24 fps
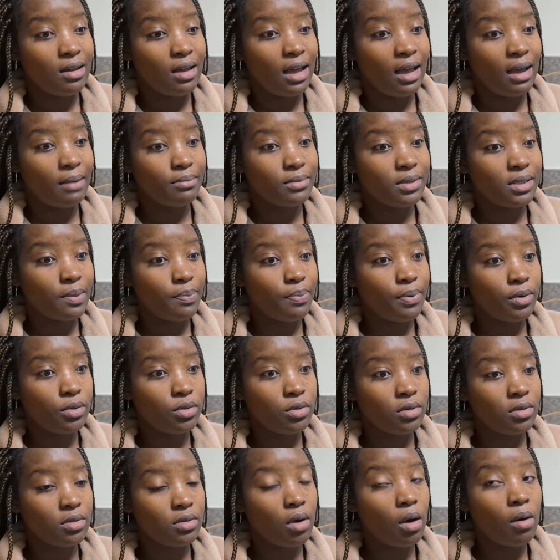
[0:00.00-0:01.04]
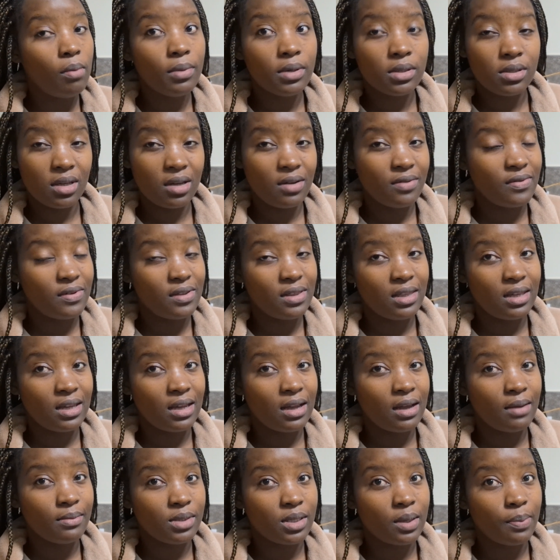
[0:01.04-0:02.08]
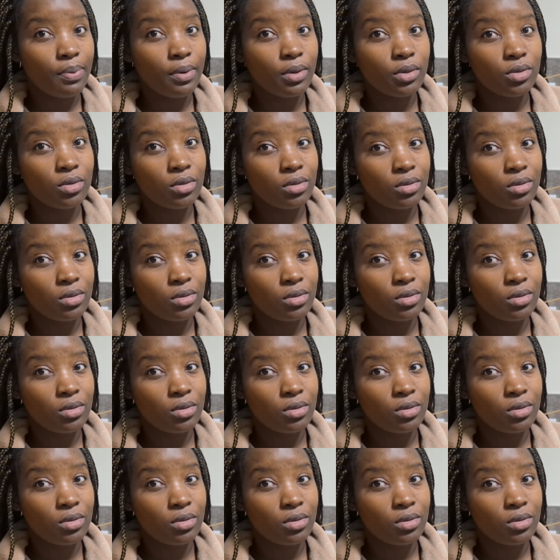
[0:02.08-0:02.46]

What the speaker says: I'm supposed to do, almost everything I'm supposed